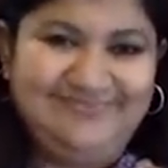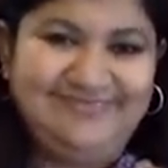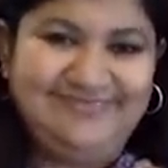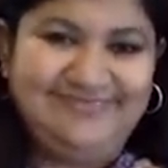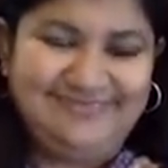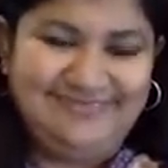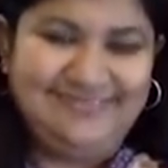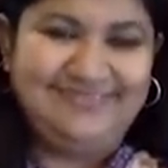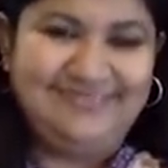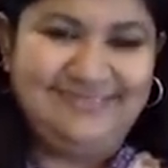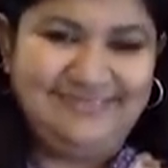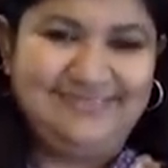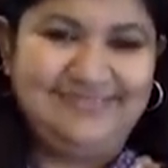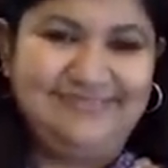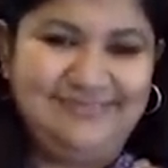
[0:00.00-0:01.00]

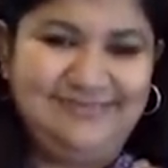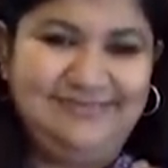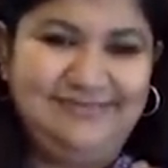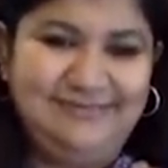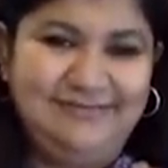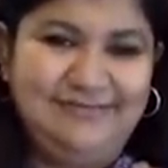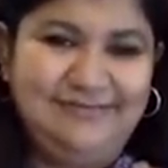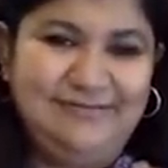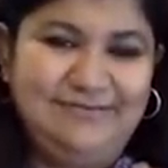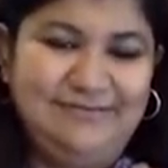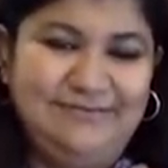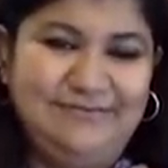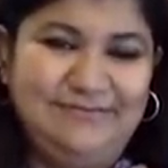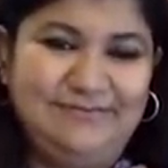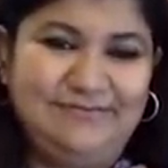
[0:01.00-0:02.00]

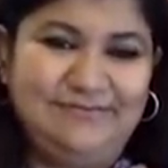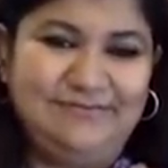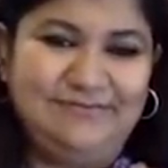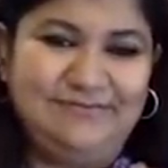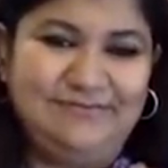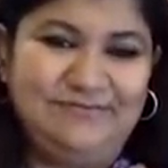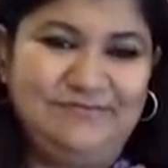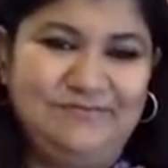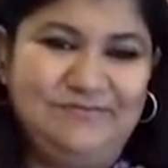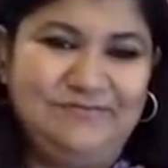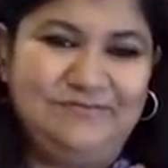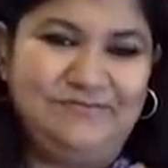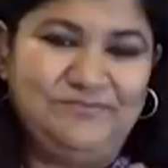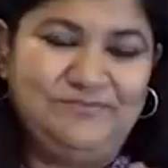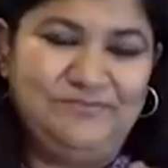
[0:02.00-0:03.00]

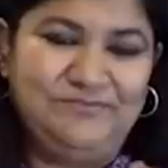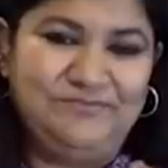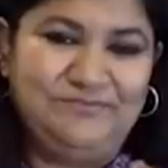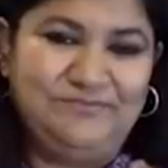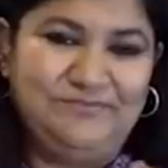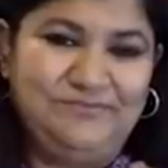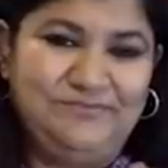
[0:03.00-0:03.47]
[no speech]